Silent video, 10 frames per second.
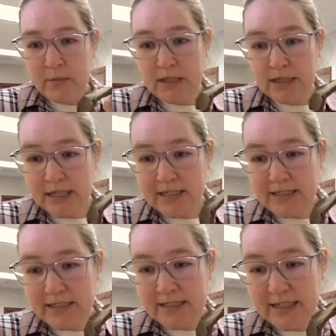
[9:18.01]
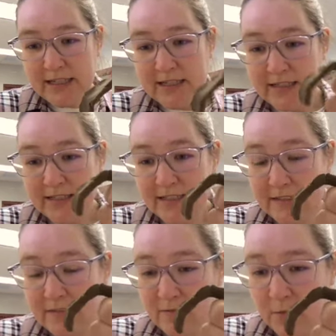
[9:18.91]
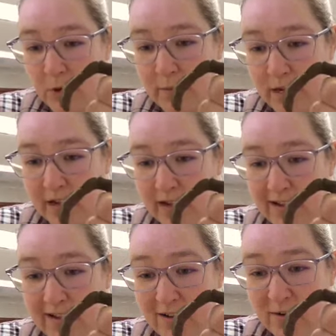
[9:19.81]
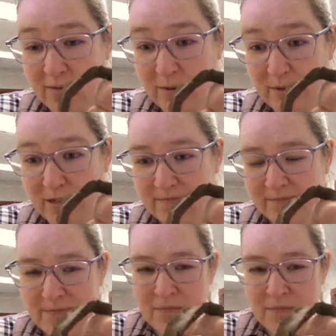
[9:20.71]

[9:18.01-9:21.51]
But this is forming a ribbon.